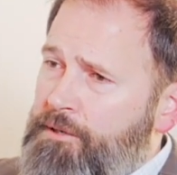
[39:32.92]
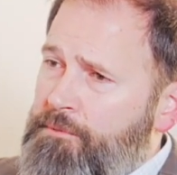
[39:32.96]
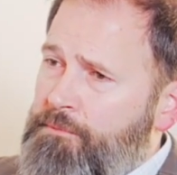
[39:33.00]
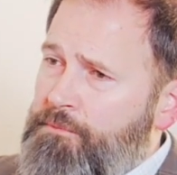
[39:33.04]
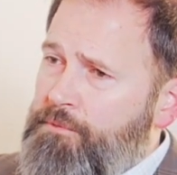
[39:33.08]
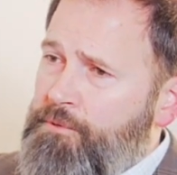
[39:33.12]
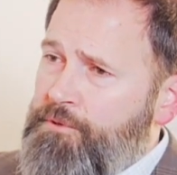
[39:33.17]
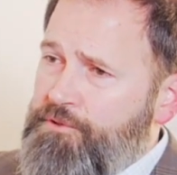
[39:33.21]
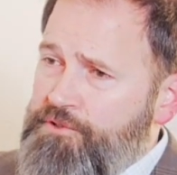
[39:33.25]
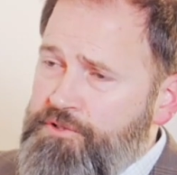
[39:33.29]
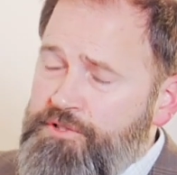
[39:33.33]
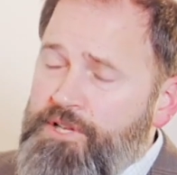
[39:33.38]

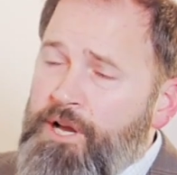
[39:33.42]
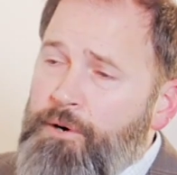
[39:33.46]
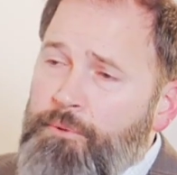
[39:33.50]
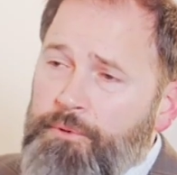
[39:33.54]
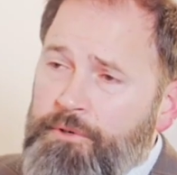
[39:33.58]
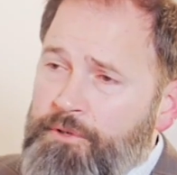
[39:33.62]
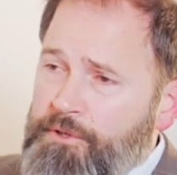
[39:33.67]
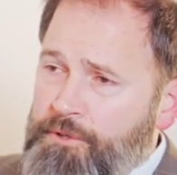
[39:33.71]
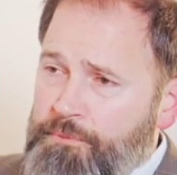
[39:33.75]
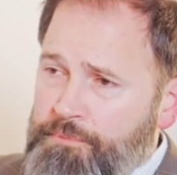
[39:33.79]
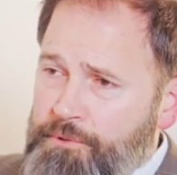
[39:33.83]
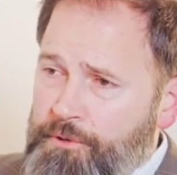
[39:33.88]
which is how we're
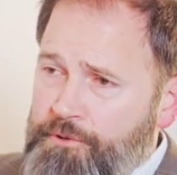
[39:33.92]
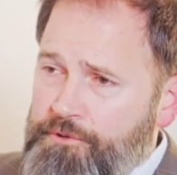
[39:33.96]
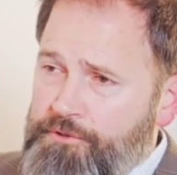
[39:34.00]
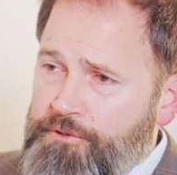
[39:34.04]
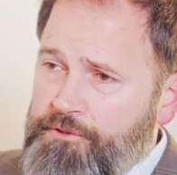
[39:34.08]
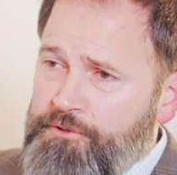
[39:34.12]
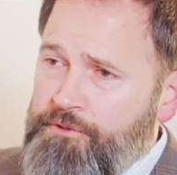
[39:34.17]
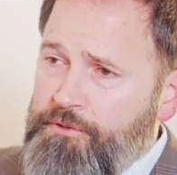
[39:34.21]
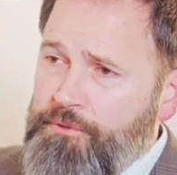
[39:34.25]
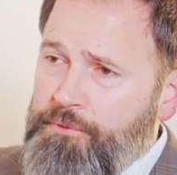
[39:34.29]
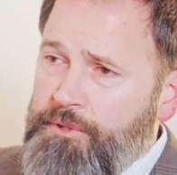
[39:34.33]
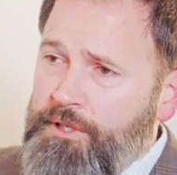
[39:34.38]
going to approach
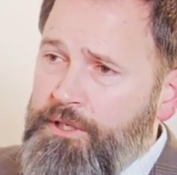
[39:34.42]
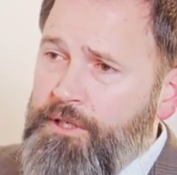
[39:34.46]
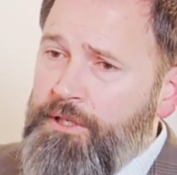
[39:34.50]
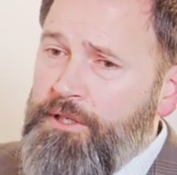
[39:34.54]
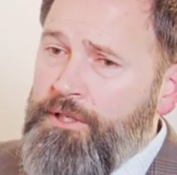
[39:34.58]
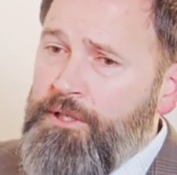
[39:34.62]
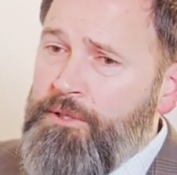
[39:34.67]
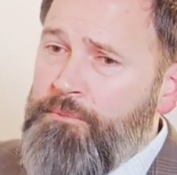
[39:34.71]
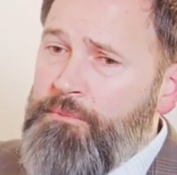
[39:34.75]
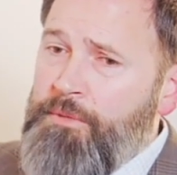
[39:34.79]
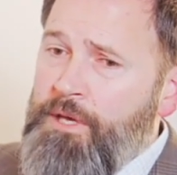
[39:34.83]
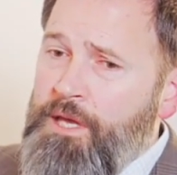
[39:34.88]
this
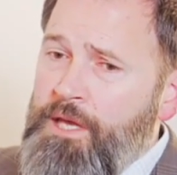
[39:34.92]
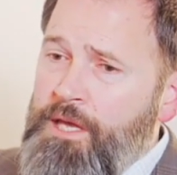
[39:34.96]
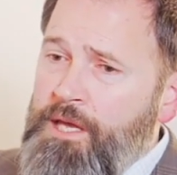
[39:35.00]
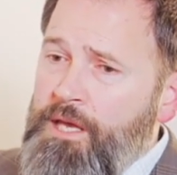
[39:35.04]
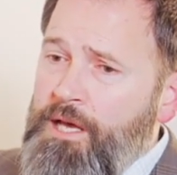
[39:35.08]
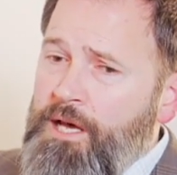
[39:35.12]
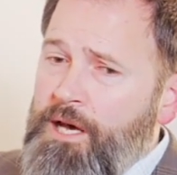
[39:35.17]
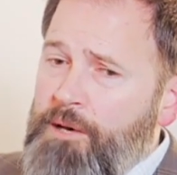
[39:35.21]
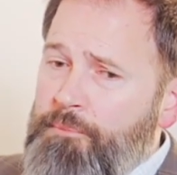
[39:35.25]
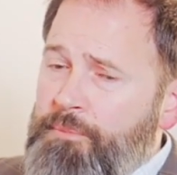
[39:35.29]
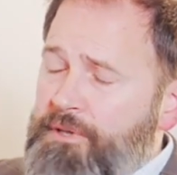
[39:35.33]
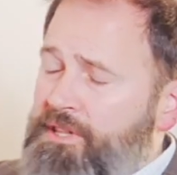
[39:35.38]
curriculum.
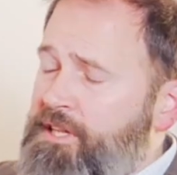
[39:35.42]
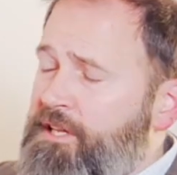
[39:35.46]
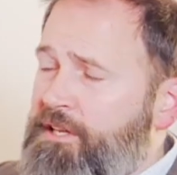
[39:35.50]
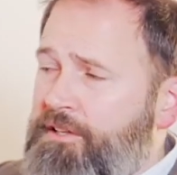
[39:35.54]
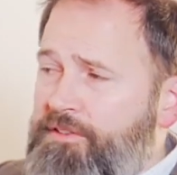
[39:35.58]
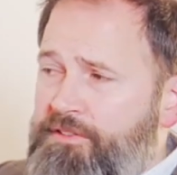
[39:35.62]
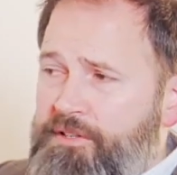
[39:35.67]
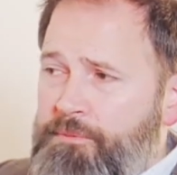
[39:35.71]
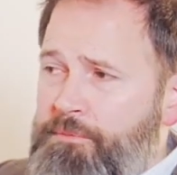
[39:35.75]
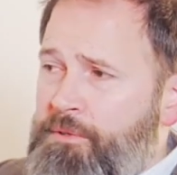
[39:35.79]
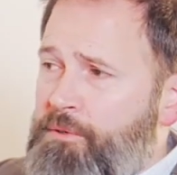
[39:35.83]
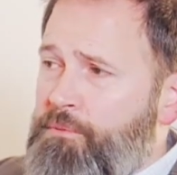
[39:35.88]
But then
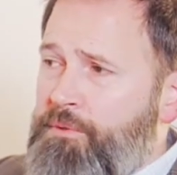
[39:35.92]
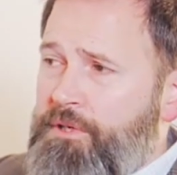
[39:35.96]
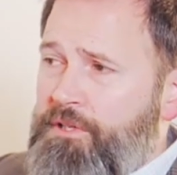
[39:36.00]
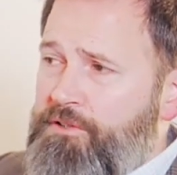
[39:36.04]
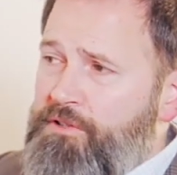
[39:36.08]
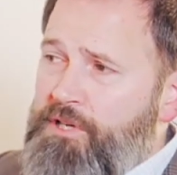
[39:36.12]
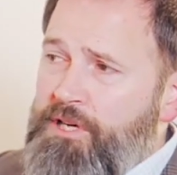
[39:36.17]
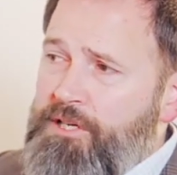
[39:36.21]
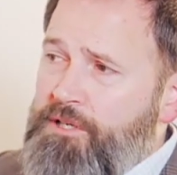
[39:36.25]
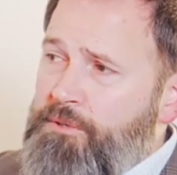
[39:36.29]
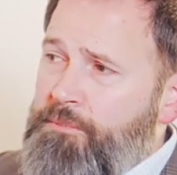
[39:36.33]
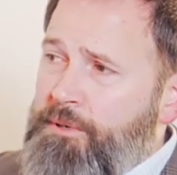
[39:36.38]
it's something we
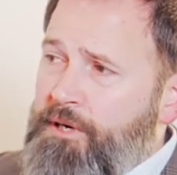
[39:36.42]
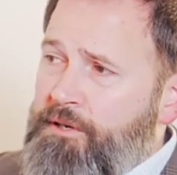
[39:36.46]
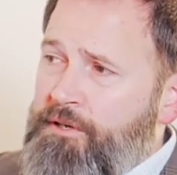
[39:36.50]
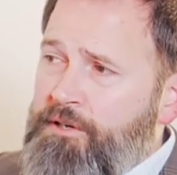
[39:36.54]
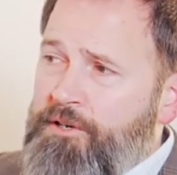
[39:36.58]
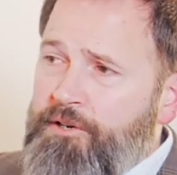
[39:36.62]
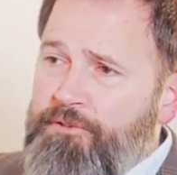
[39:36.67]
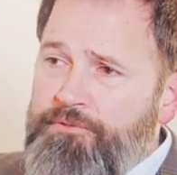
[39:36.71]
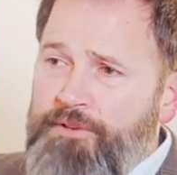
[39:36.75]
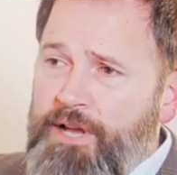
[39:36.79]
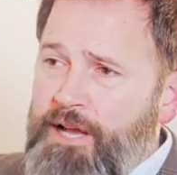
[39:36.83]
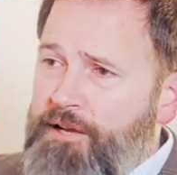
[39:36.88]
talk about in
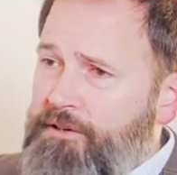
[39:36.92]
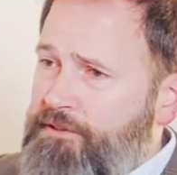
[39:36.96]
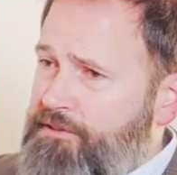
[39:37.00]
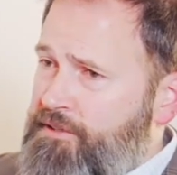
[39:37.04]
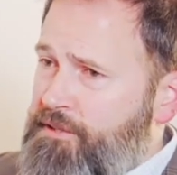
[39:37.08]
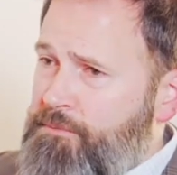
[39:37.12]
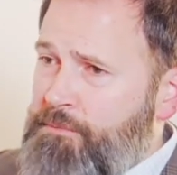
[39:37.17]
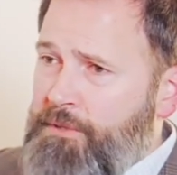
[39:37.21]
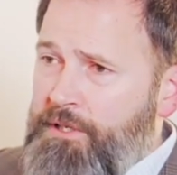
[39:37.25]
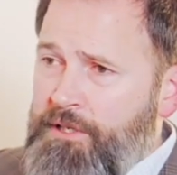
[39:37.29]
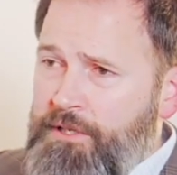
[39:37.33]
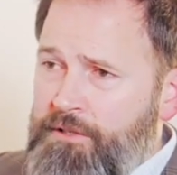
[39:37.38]
our
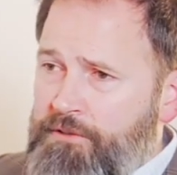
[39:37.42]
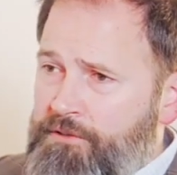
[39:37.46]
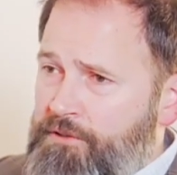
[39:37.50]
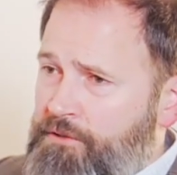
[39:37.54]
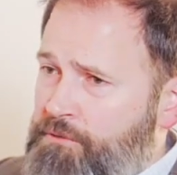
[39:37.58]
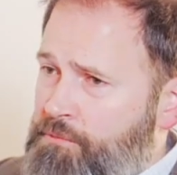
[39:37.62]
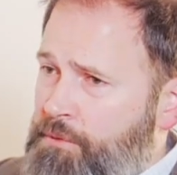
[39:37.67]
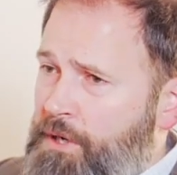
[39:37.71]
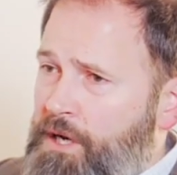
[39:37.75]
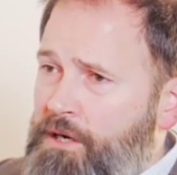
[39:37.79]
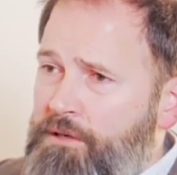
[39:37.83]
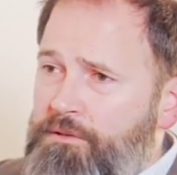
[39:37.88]
faculty meetings
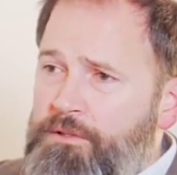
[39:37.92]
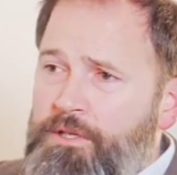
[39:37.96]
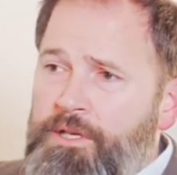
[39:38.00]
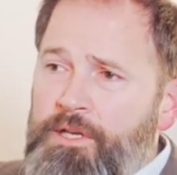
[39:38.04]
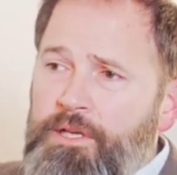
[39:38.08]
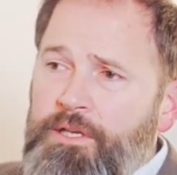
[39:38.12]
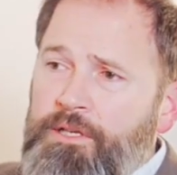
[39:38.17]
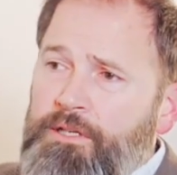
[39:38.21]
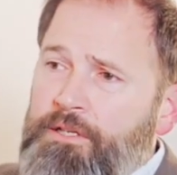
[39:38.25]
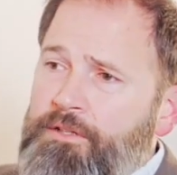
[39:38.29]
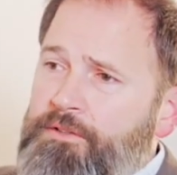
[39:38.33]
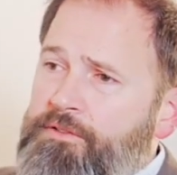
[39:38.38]
as well.
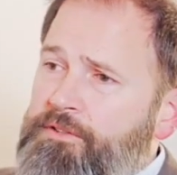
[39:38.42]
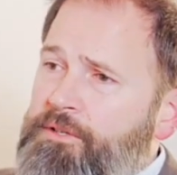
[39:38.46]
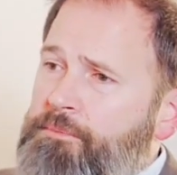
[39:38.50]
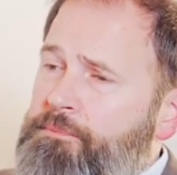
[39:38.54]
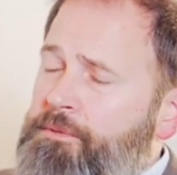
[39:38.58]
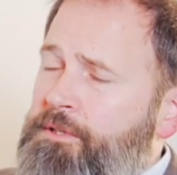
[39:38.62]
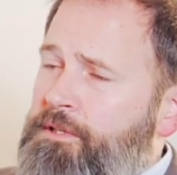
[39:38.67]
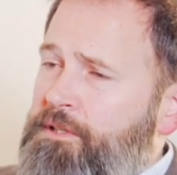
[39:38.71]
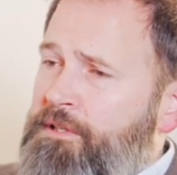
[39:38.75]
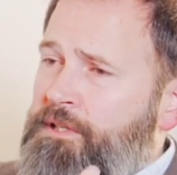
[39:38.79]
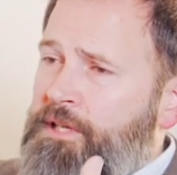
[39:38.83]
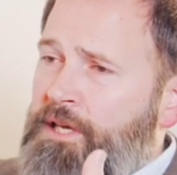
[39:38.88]
Mm-hmm. It's
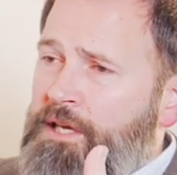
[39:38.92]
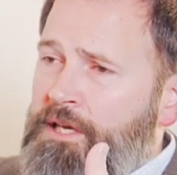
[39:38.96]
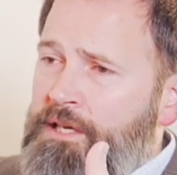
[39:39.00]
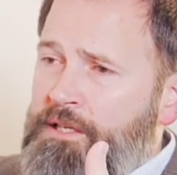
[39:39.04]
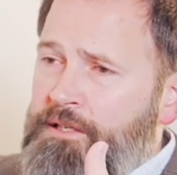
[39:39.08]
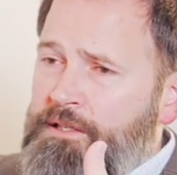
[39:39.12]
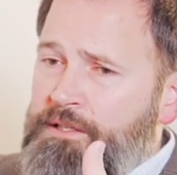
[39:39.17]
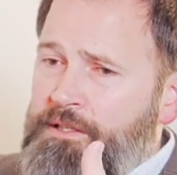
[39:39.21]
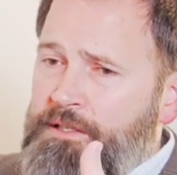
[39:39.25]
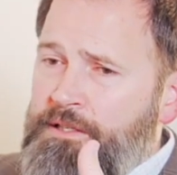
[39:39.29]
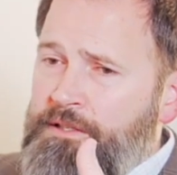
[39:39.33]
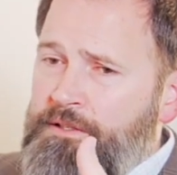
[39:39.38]
something
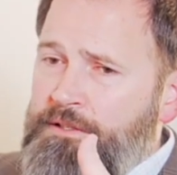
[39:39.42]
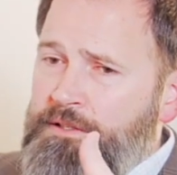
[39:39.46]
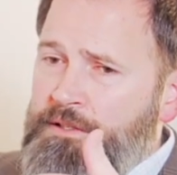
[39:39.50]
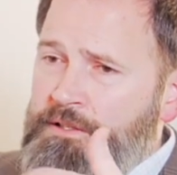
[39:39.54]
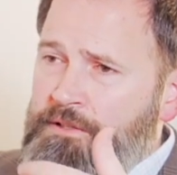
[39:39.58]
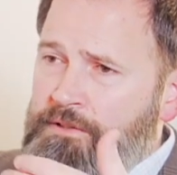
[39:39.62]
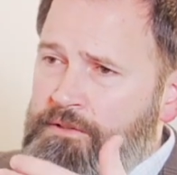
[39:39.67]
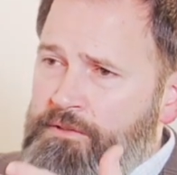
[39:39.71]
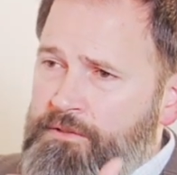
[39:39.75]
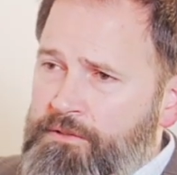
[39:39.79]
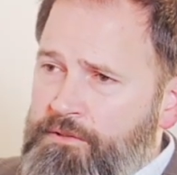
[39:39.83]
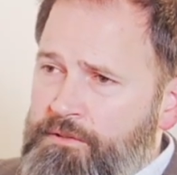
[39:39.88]
that
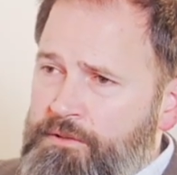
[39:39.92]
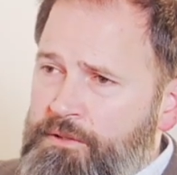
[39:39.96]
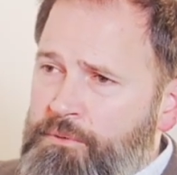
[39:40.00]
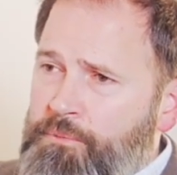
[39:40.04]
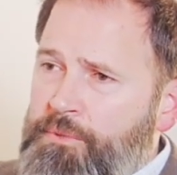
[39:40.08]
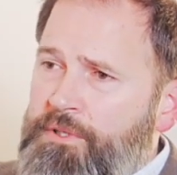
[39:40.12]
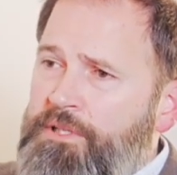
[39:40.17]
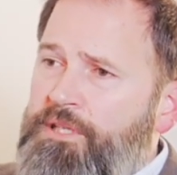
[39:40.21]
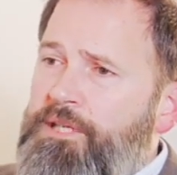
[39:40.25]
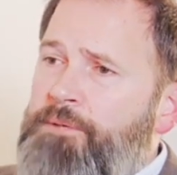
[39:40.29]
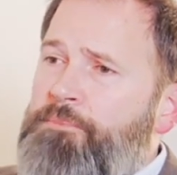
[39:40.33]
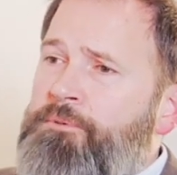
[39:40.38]
it's that
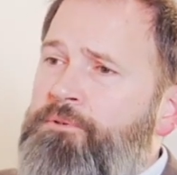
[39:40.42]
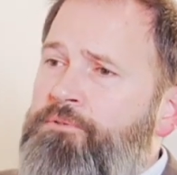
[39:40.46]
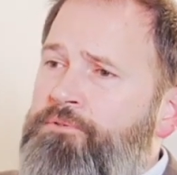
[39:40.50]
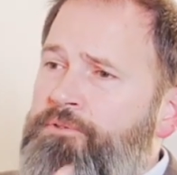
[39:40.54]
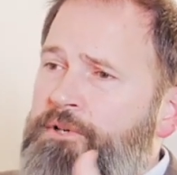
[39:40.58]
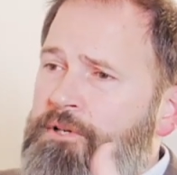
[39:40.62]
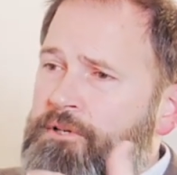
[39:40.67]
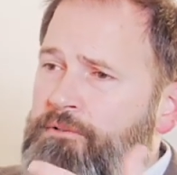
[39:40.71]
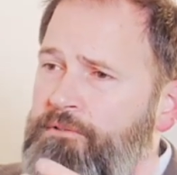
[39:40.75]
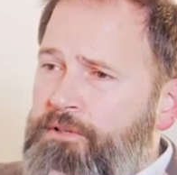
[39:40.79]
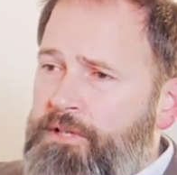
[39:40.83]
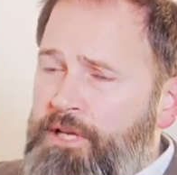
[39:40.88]
we keep in
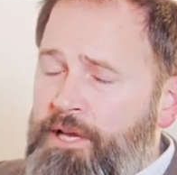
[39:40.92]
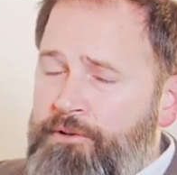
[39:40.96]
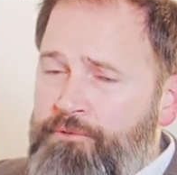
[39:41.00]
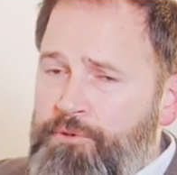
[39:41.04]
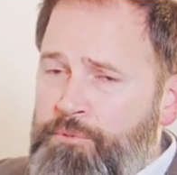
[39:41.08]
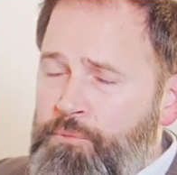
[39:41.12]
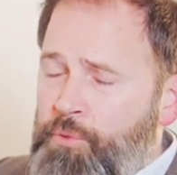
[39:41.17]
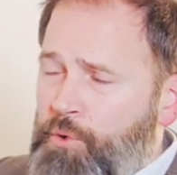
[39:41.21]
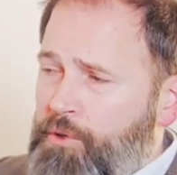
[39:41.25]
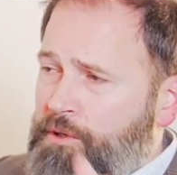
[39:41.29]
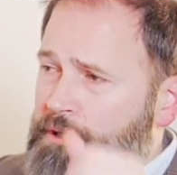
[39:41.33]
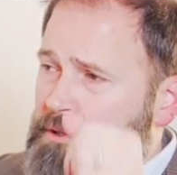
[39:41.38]
front of it. Every
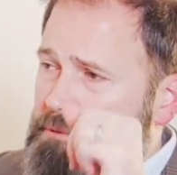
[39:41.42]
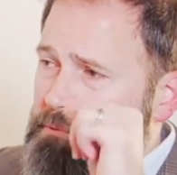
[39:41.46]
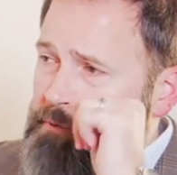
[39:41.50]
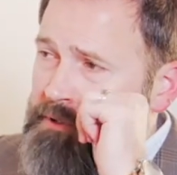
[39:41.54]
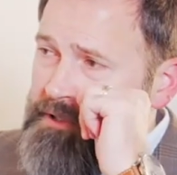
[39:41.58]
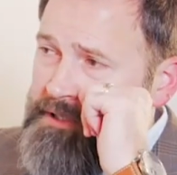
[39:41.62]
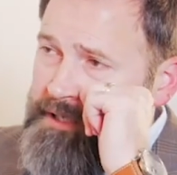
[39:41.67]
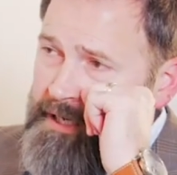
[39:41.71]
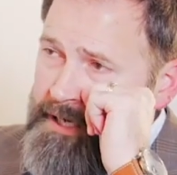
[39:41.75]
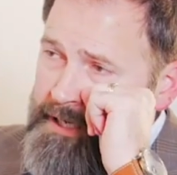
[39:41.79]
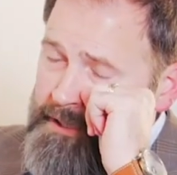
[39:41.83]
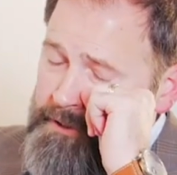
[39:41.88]
morning we
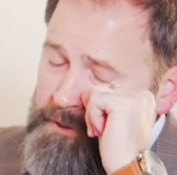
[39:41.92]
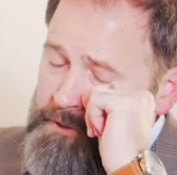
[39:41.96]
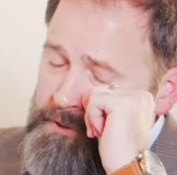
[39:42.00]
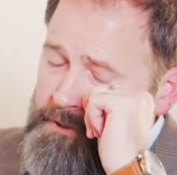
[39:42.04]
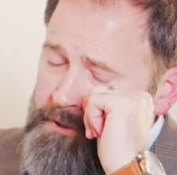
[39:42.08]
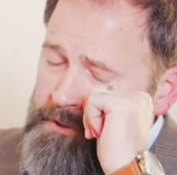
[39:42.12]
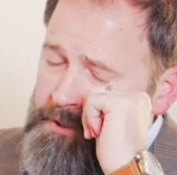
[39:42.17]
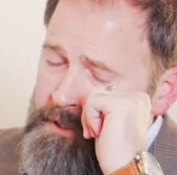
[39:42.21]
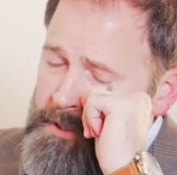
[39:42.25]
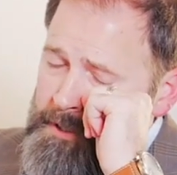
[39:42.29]
gather